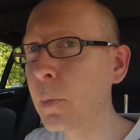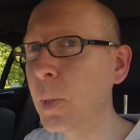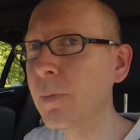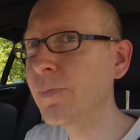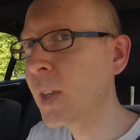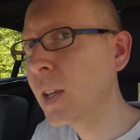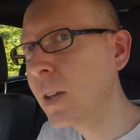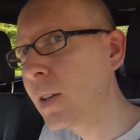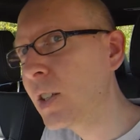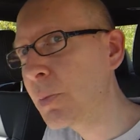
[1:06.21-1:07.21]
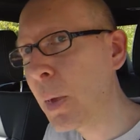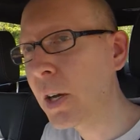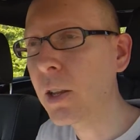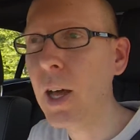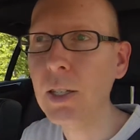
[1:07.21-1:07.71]
I've been
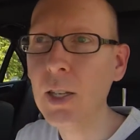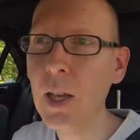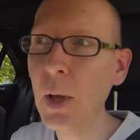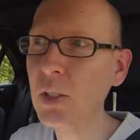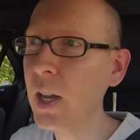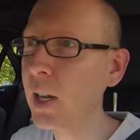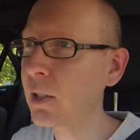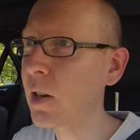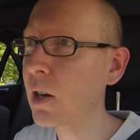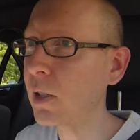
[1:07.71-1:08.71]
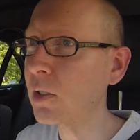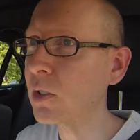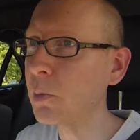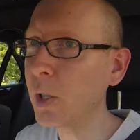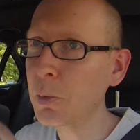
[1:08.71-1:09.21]
spending a lot of time outside of the car getting
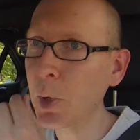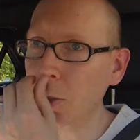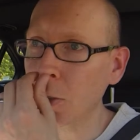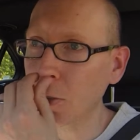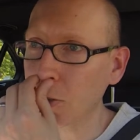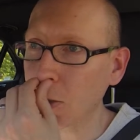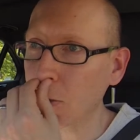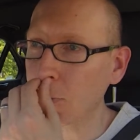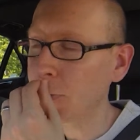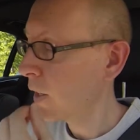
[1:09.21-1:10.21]
some nice pictures, so